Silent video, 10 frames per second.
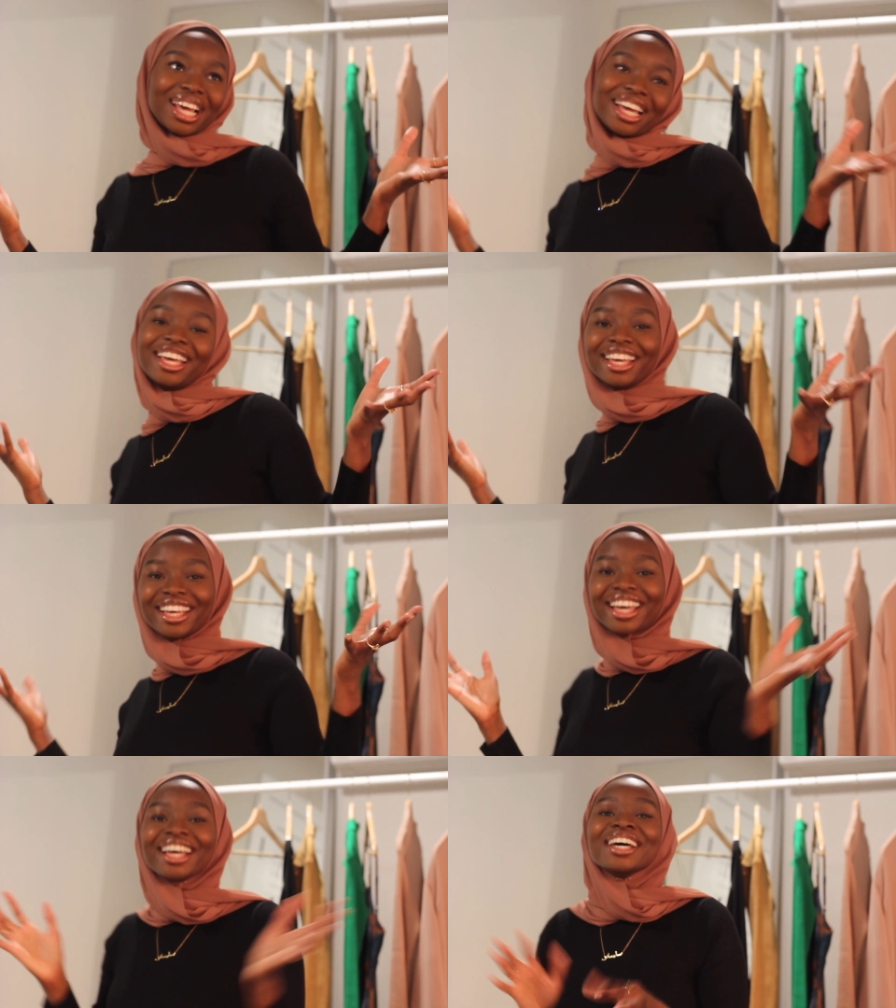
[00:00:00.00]

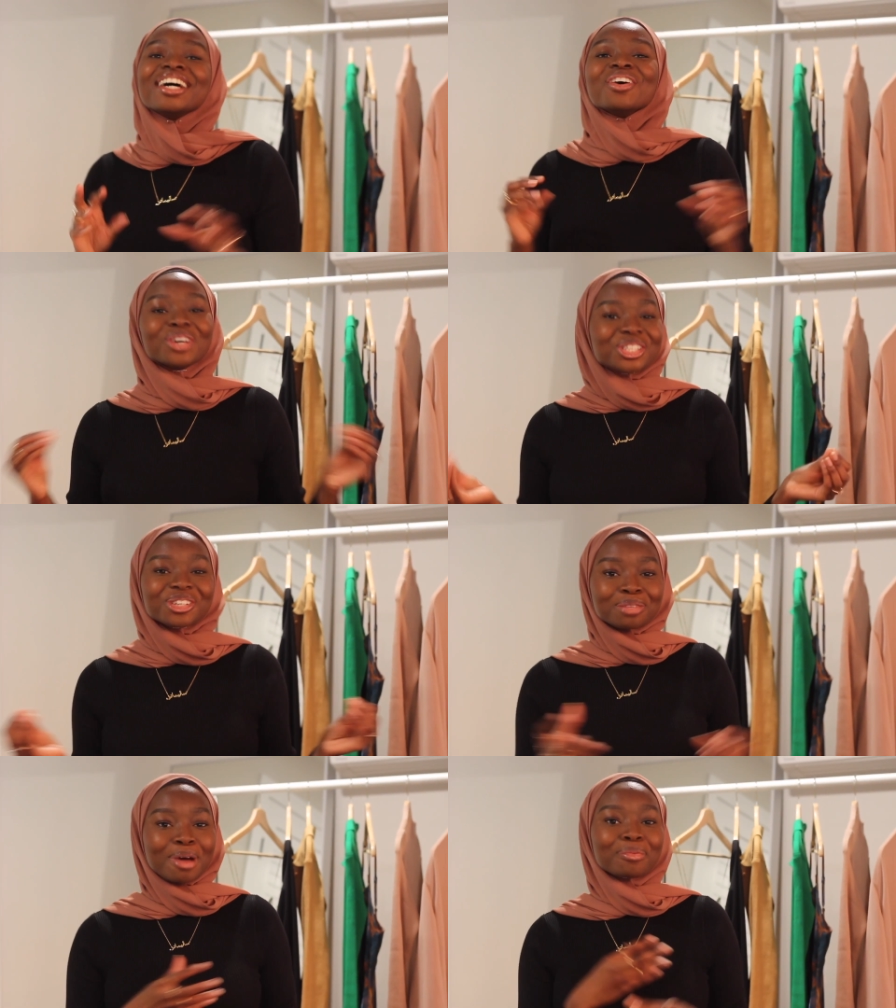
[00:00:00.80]
Like winter
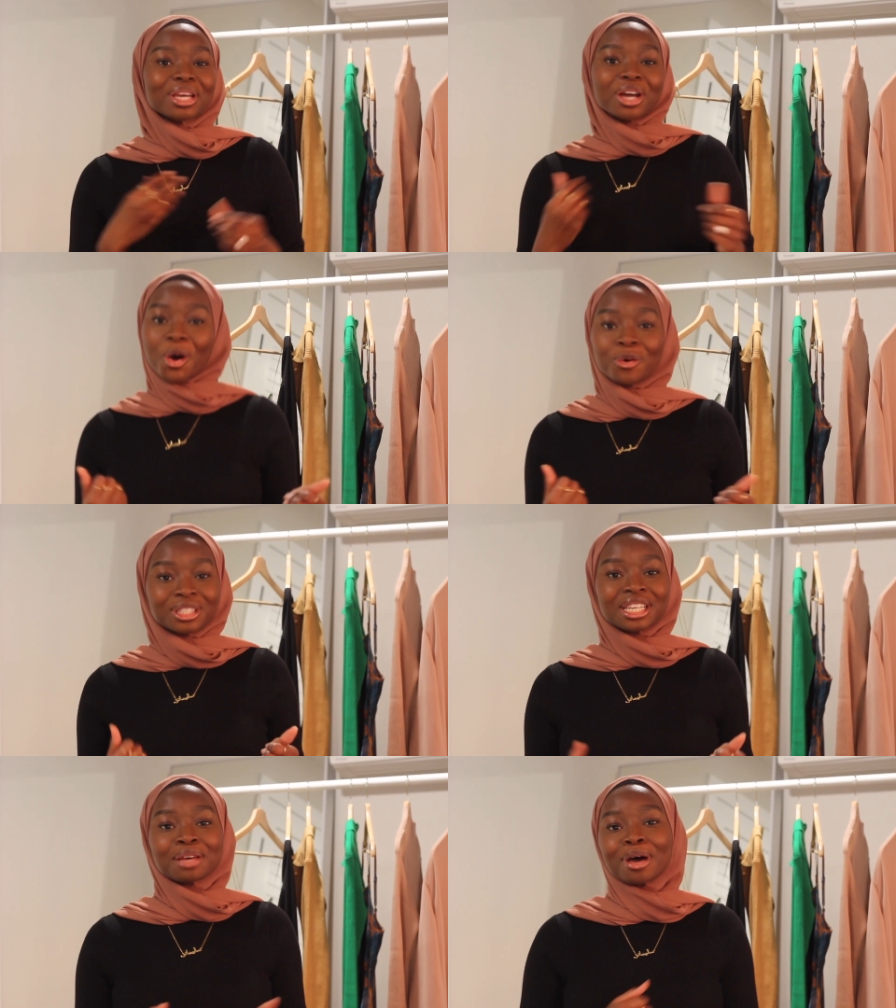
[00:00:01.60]
is about being
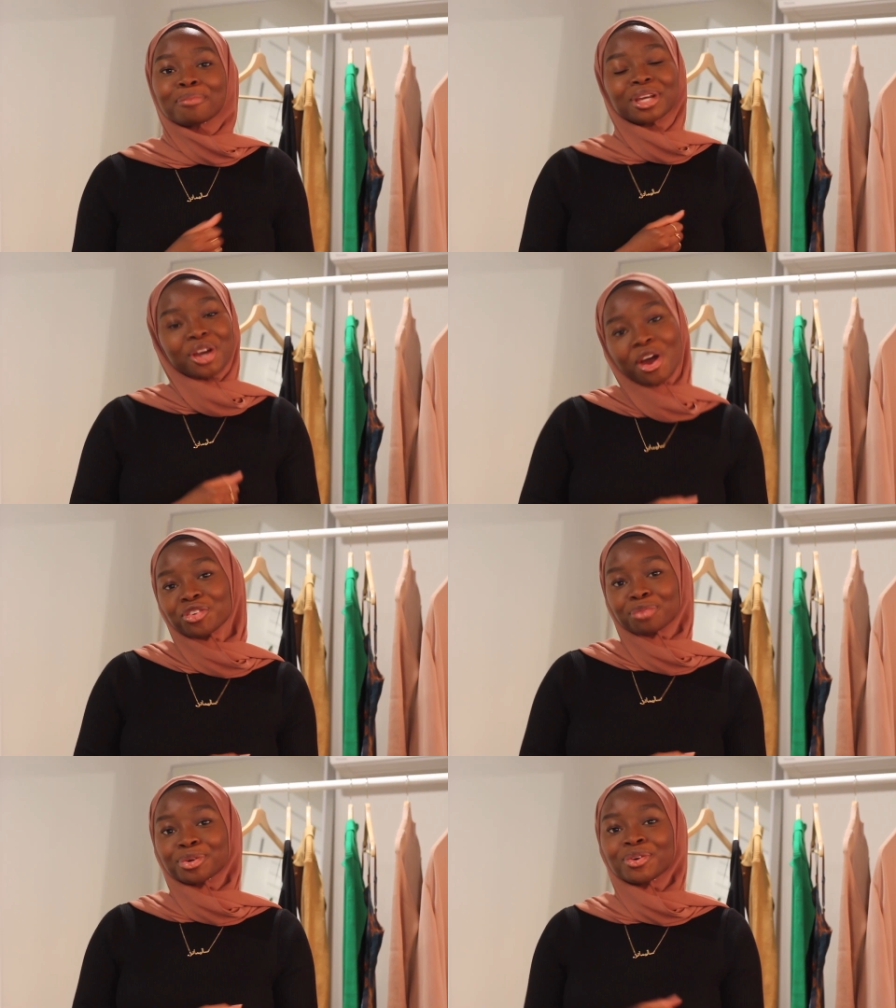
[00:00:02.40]
cozy, about being
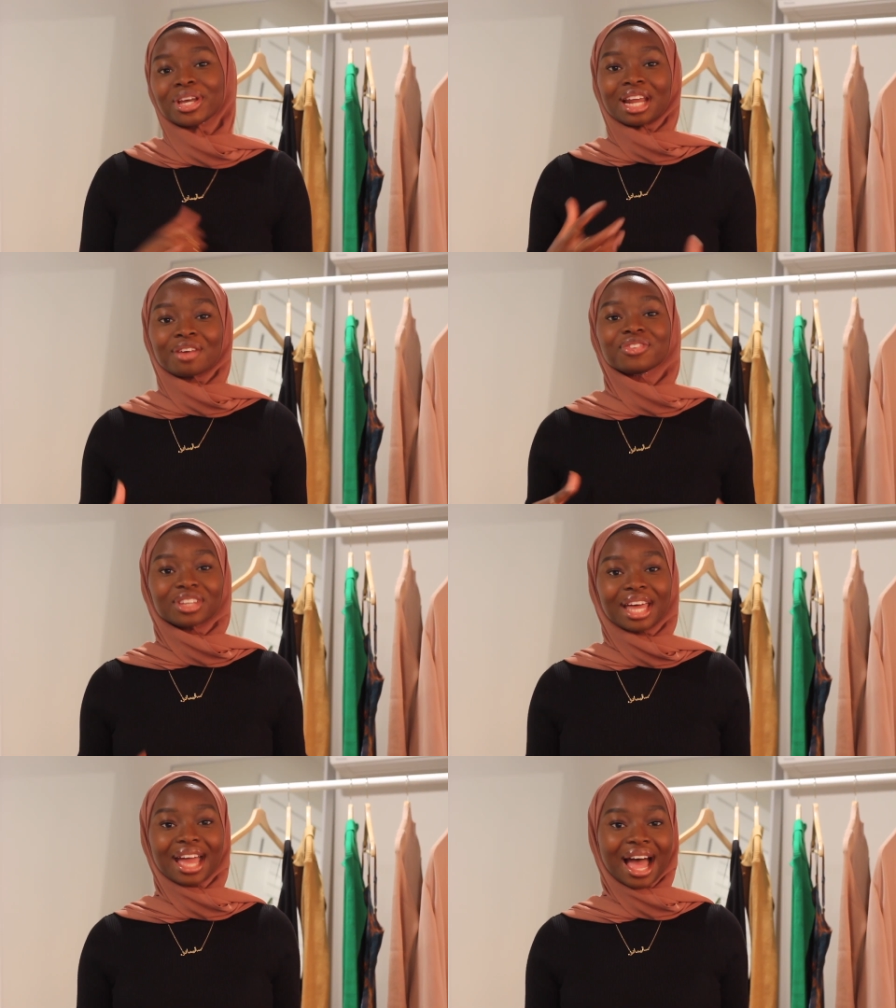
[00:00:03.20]
comfortable, and I feel like